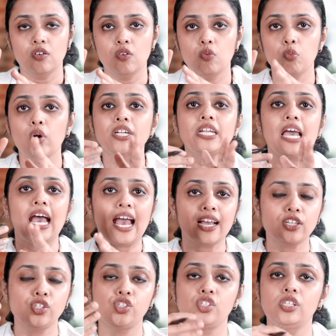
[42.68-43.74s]
what
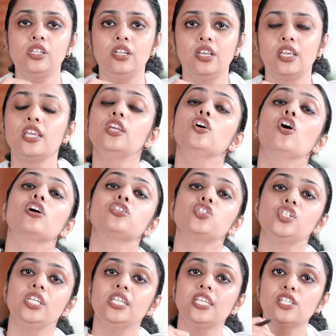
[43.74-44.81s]
action he or
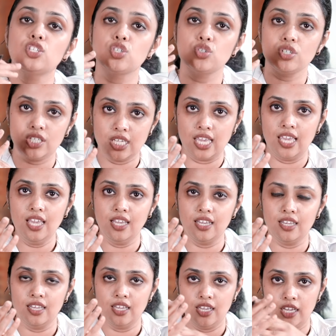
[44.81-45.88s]
she needs to take
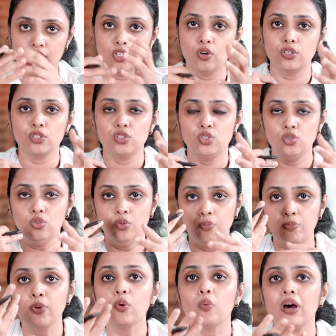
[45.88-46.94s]
in order to
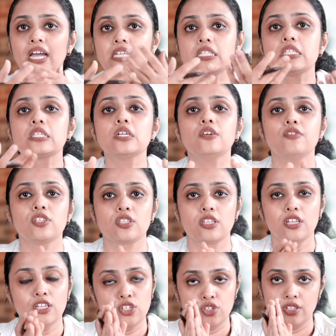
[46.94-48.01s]
provide
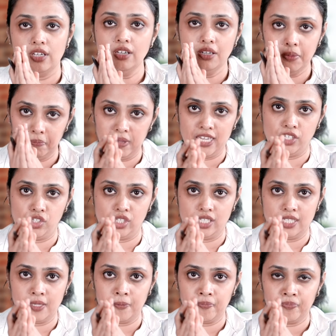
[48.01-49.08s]
service to the
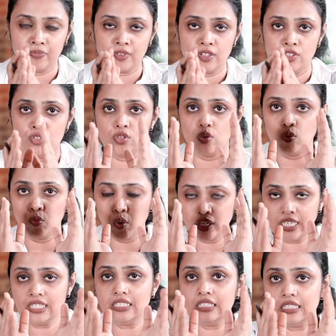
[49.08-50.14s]
patient. So
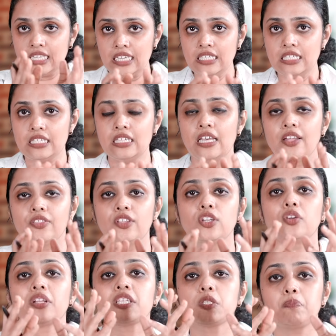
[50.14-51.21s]
what are the things that
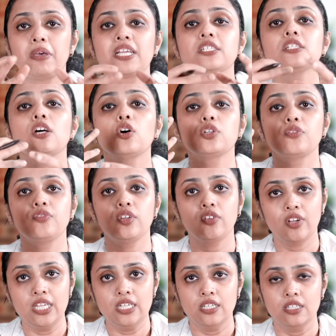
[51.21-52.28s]
you're expected out of the
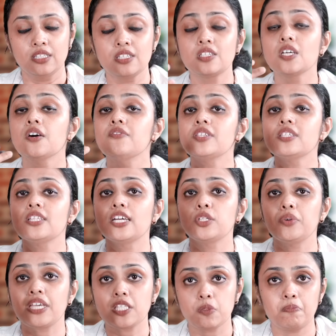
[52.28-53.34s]
reader, the services that
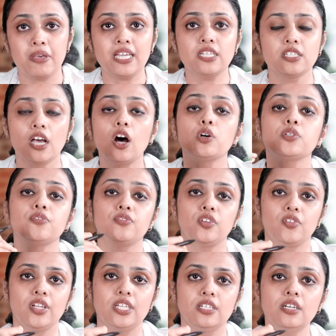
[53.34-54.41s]
you expect out of the
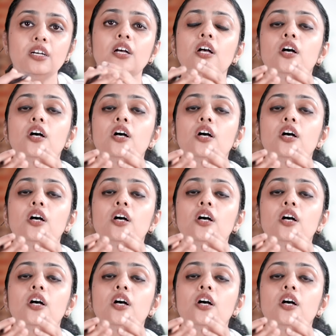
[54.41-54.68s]
reader,